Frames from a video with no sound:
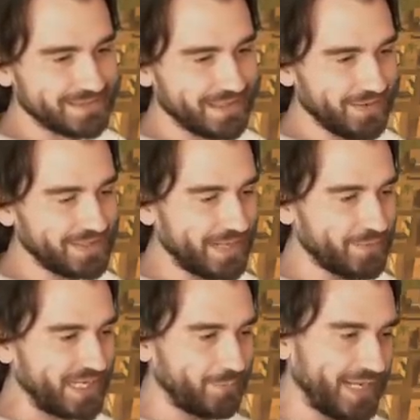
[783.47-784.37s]
Okay, we
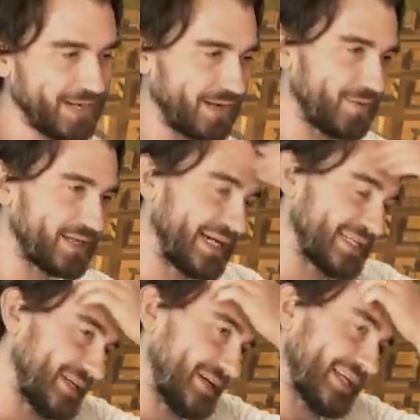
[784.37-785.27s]
can play Ulamog
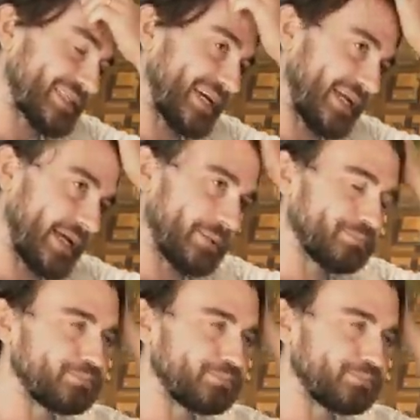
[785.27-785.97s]
next turn. That's kinda good.